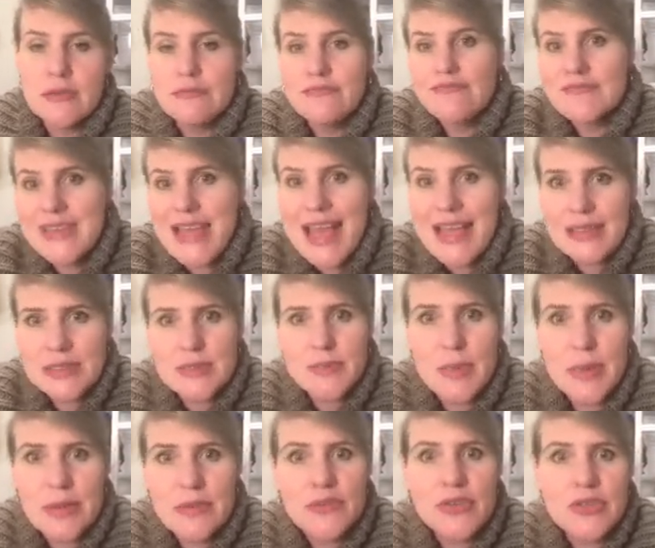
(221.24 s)
tax
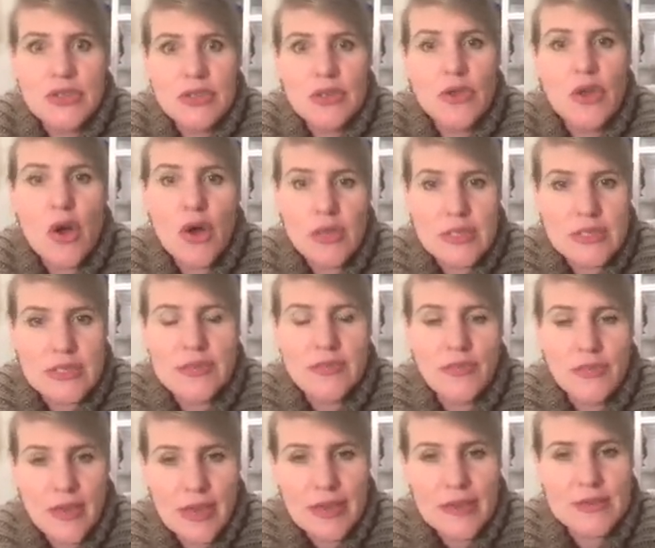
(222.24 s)
beneficial, cost
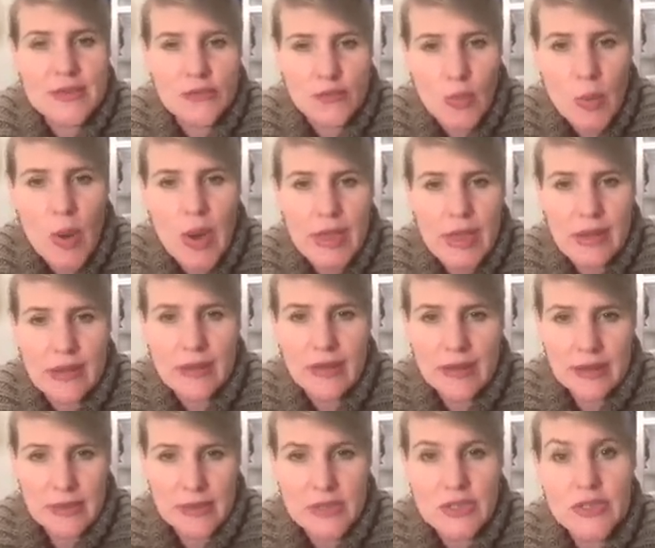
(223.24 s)
effective way
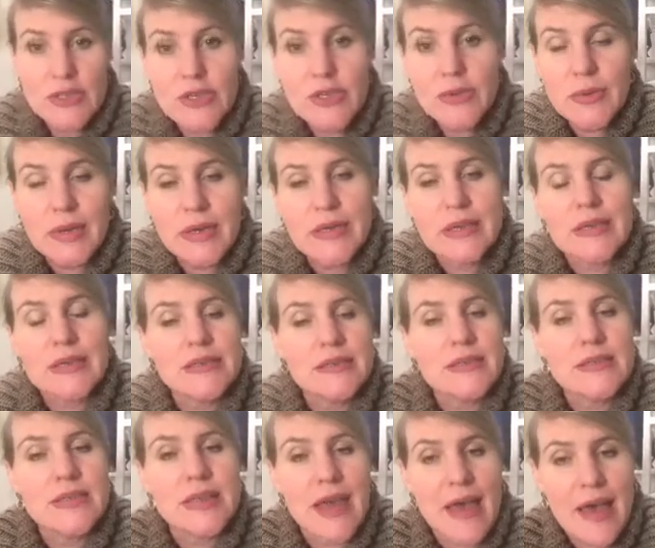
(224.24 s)
to do it is
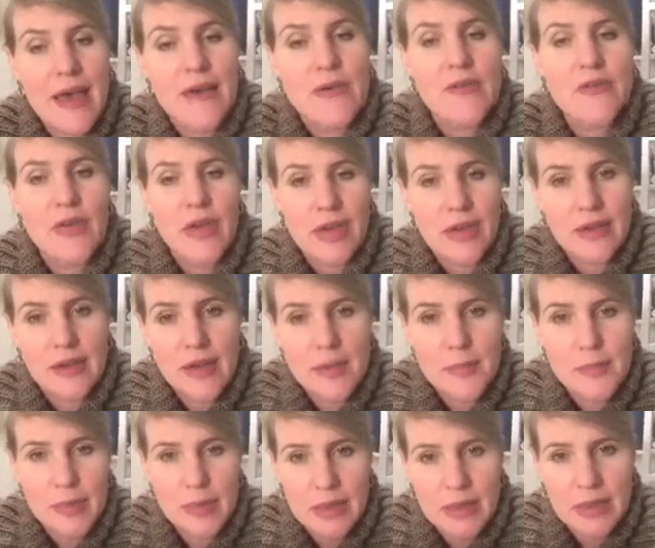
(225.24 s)
to have a
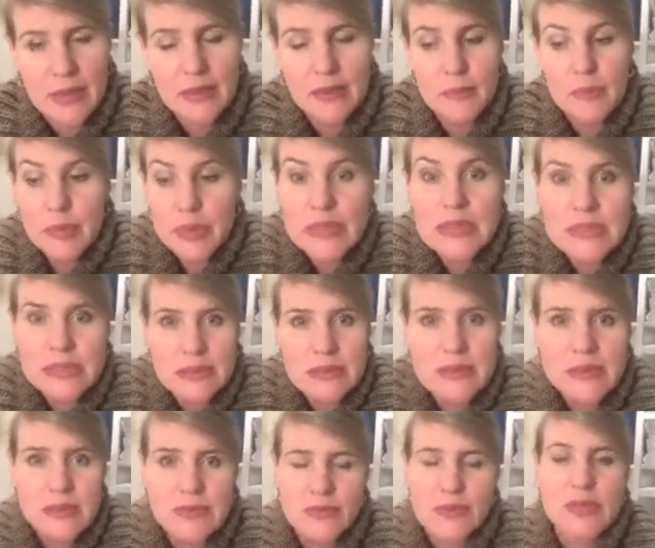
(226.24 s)
company
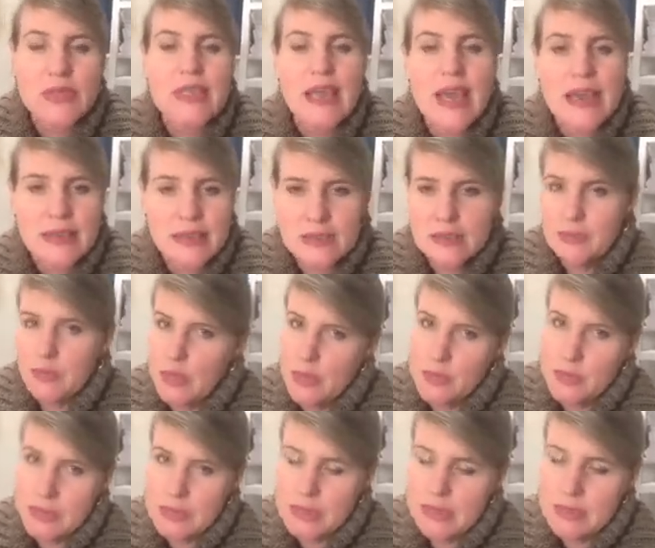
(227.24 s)
business for tax
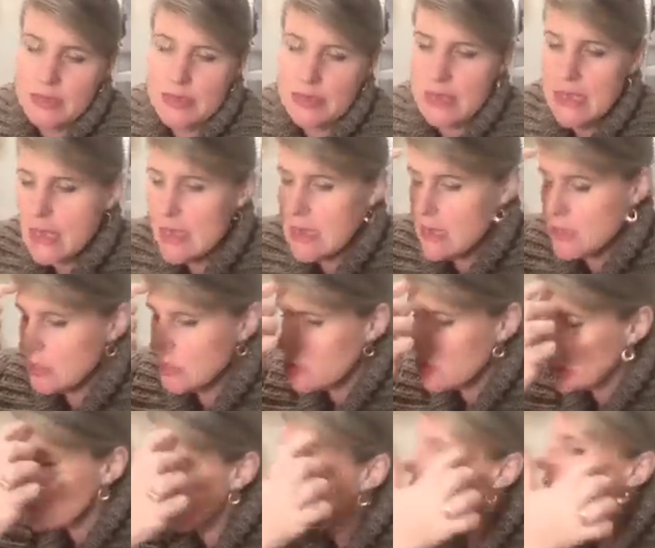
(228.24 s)
purposes. So
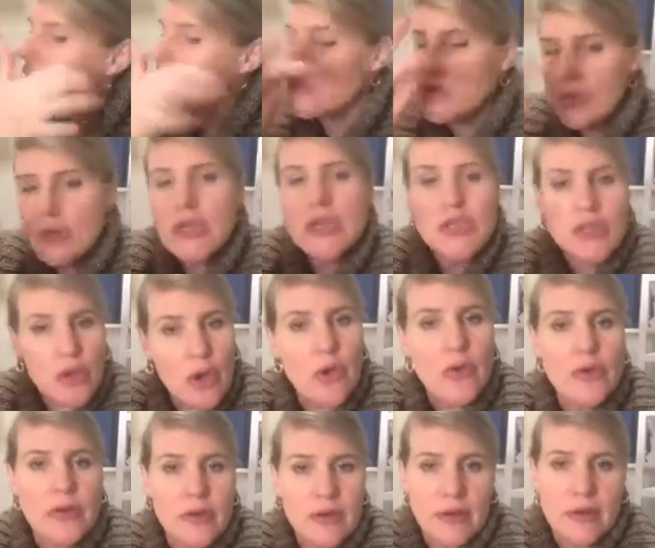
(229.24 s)
do get your
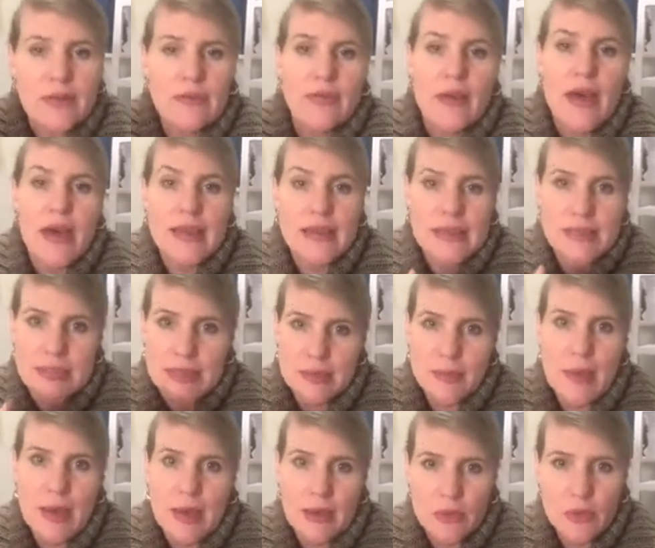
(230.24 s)
own advice
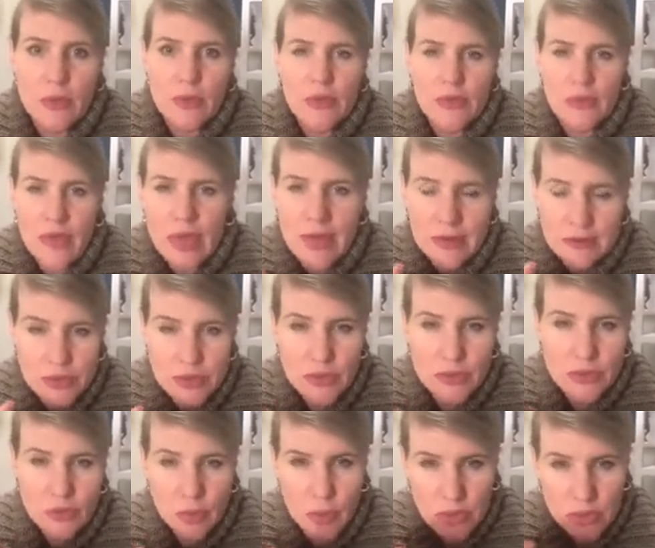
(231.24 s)
about all of that and do
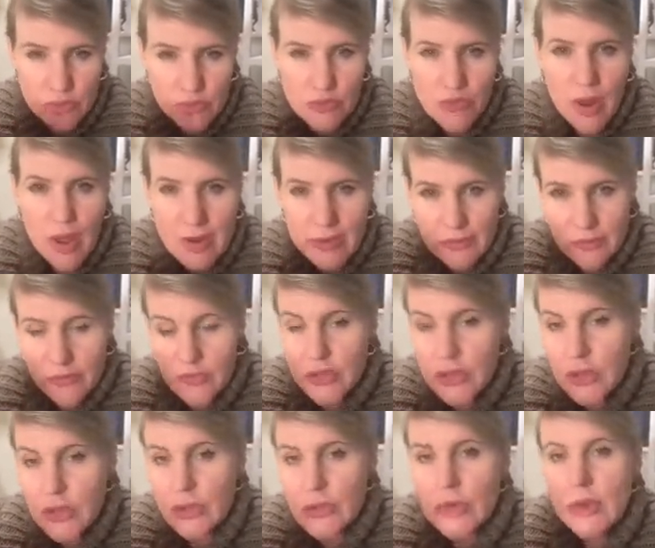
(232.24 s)
what's right for
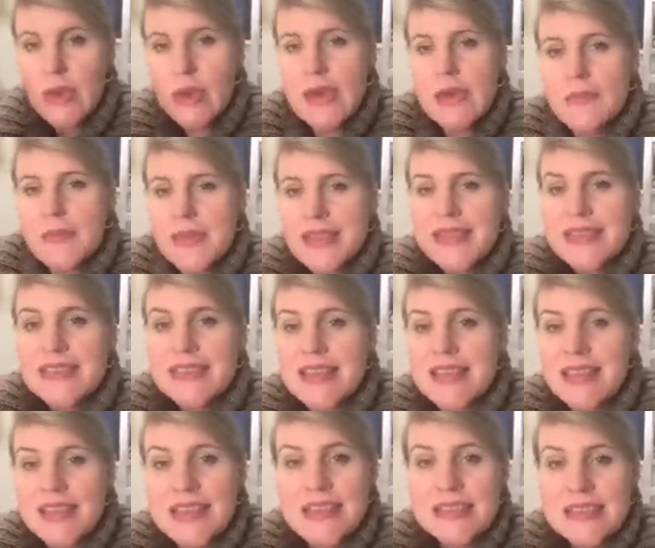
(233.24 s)
you. But these are
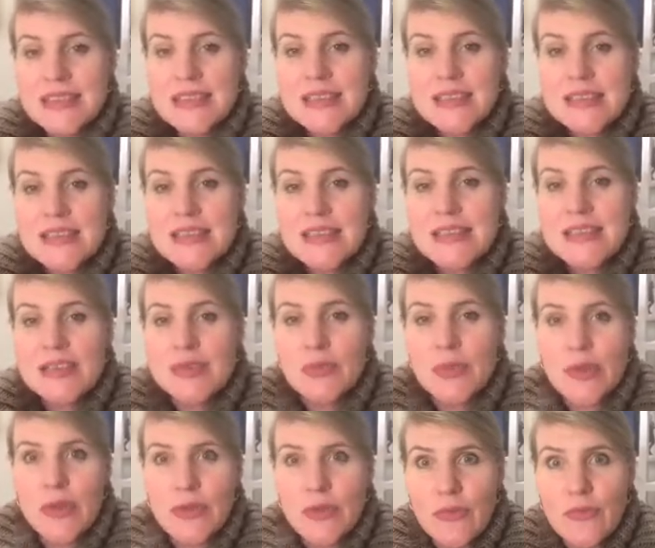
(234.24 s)
things to consider
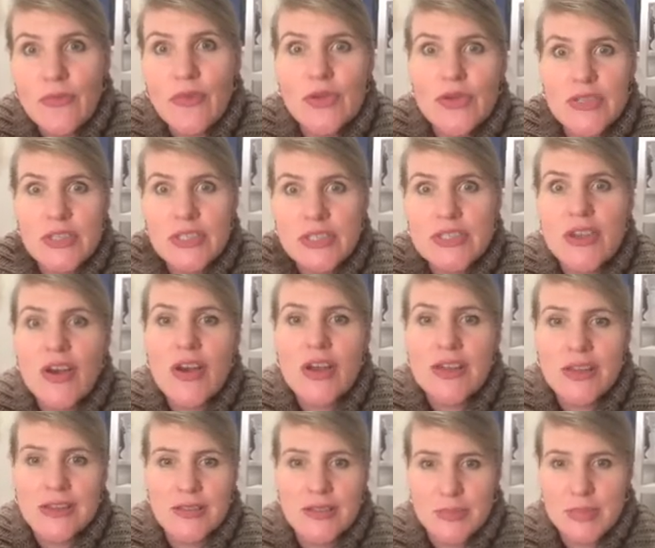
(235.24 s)
when you're first
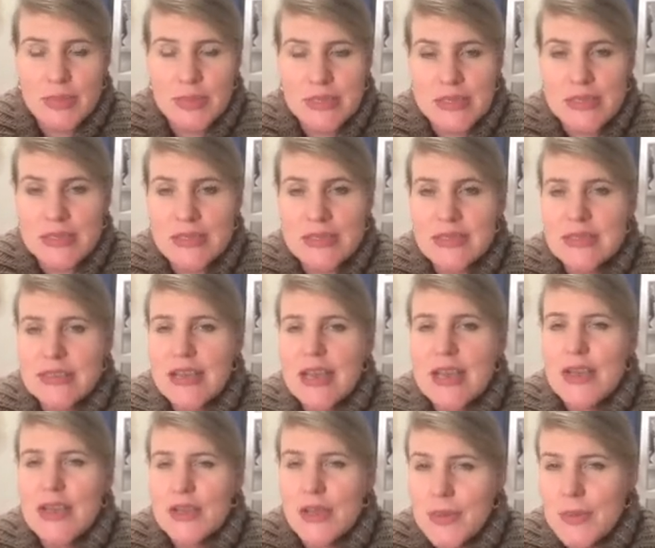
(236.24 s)
starting the business.
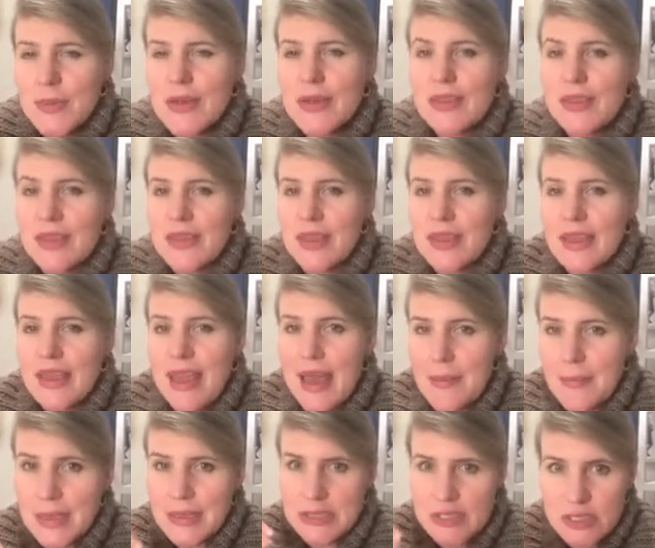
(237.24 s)
You want to think, am
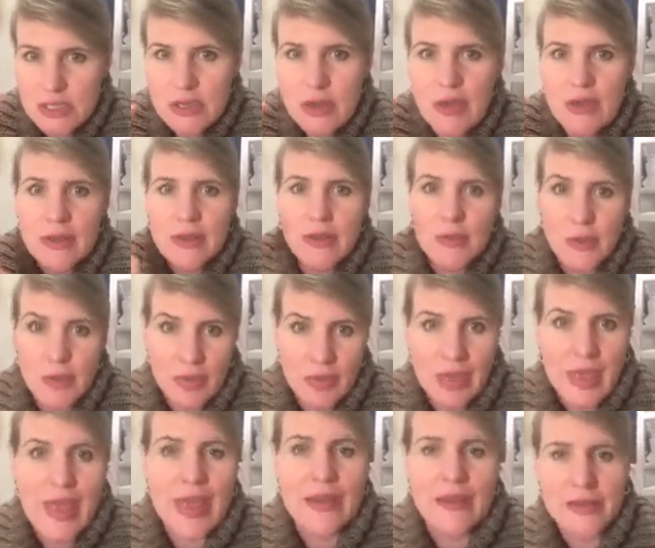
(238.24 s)
I starting with the
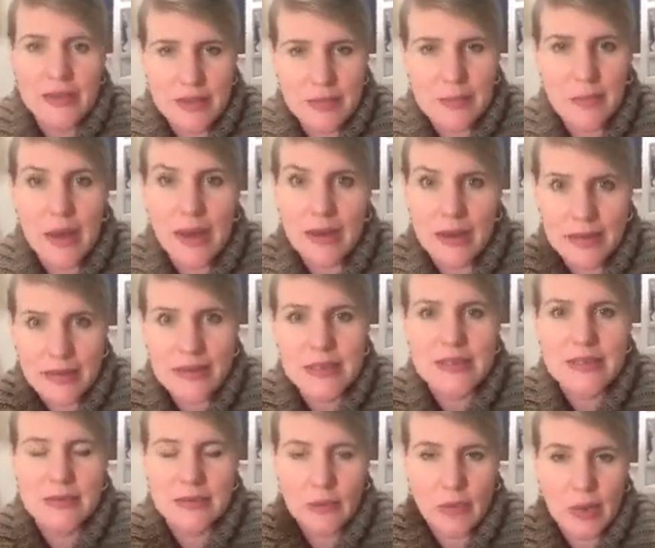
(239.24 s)
end in mind?
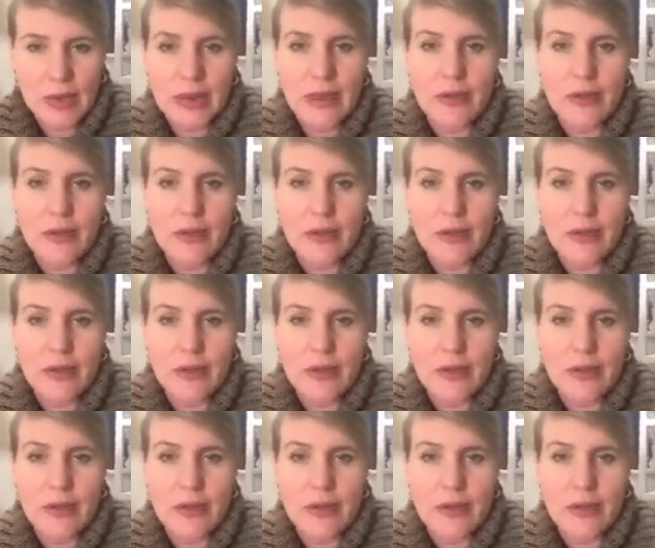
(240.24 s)
When I